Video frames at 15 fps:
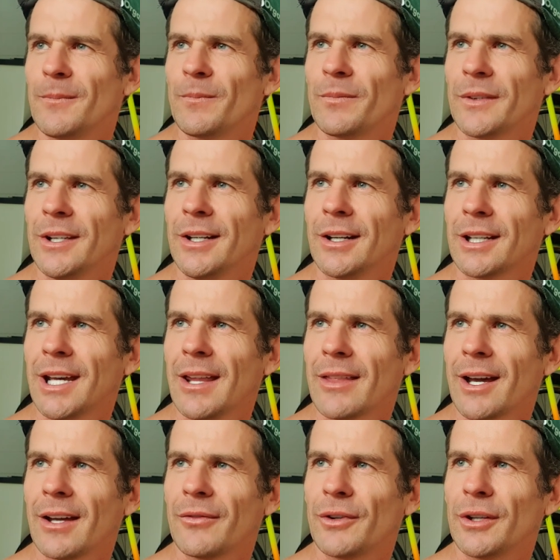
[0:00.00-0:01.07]
You know, I get
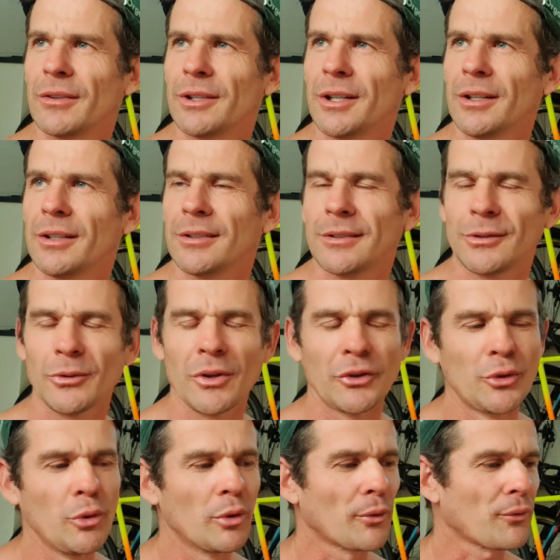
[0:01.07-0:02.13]
that if you're, you know, doing the
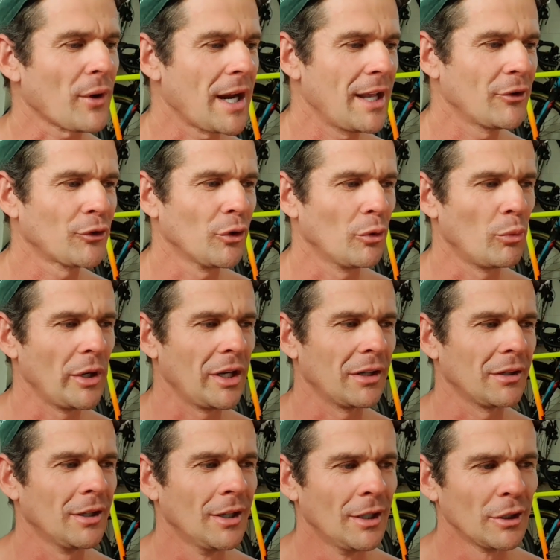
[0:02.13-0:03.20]
Tour de France or
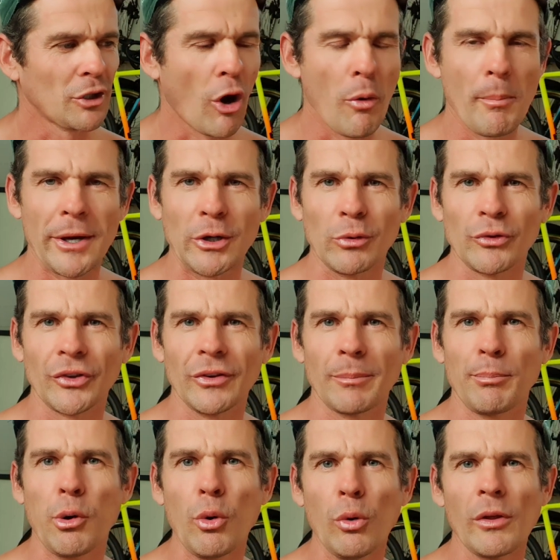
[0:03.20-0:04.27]
winning gold medals in the
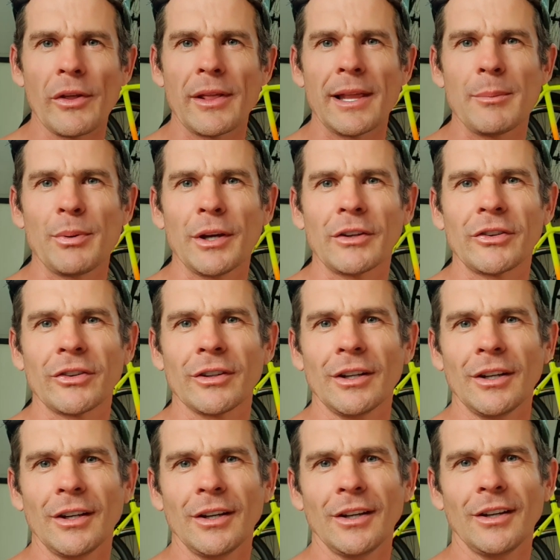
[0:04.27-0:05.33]
pool at the Olympics.
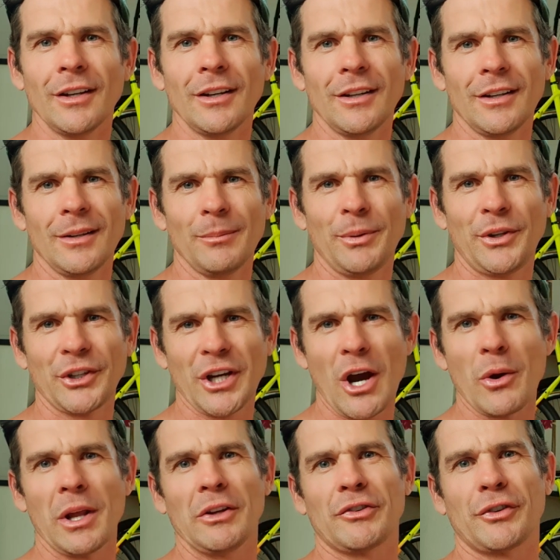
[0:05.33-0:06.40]
But to go
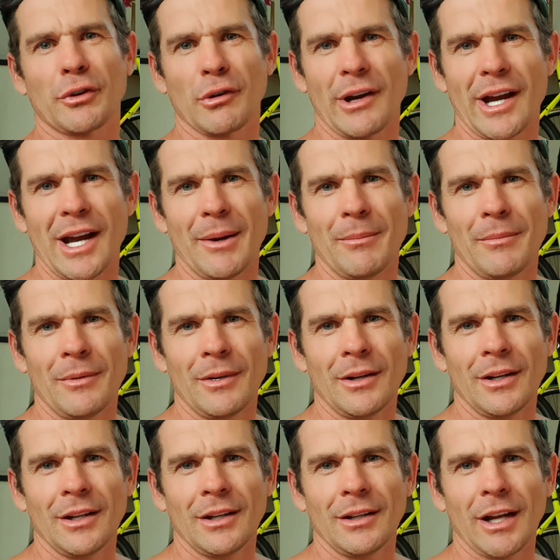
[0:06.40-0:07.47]
on Instagram
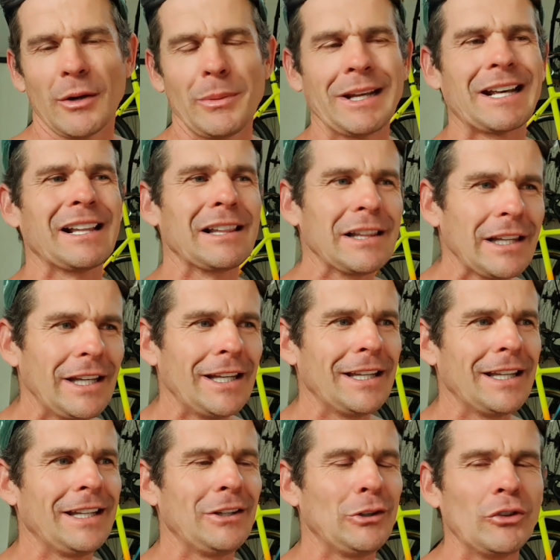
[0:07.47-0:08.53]
and be
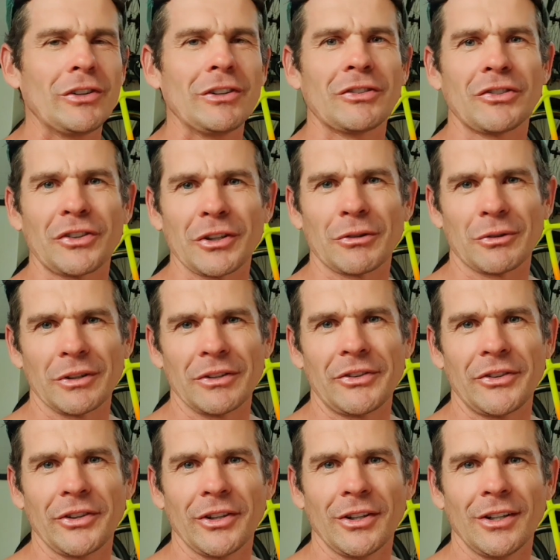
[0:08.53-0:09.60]
clearly using
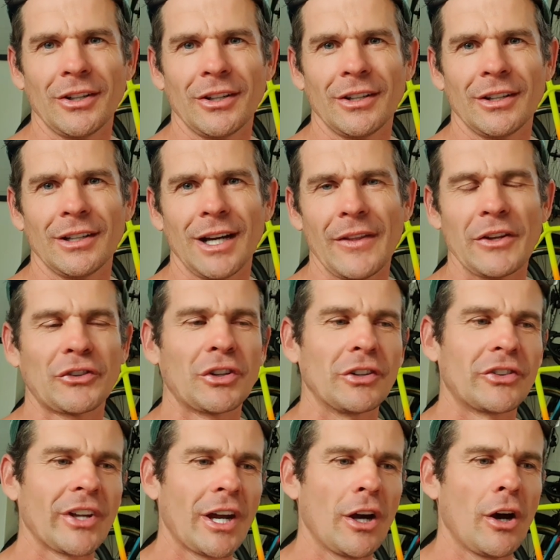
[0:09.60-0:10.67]
steroids and then to
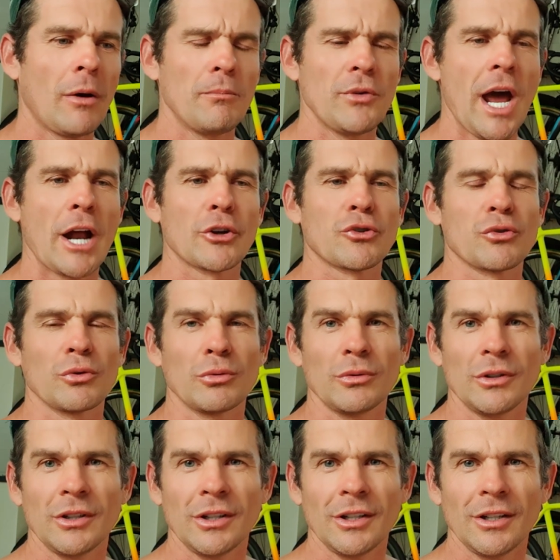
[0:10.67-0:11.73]
say, oh, I'm natural.
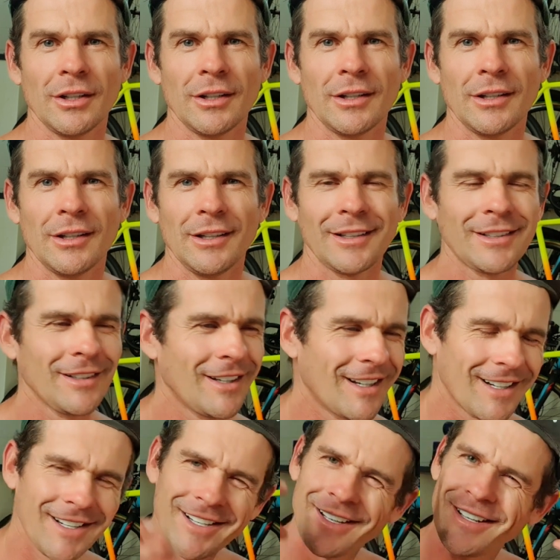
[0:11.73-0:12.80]
It's
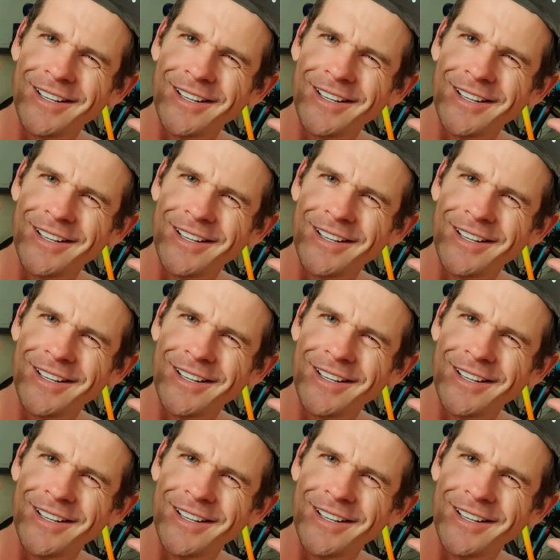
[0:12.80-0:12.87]
like,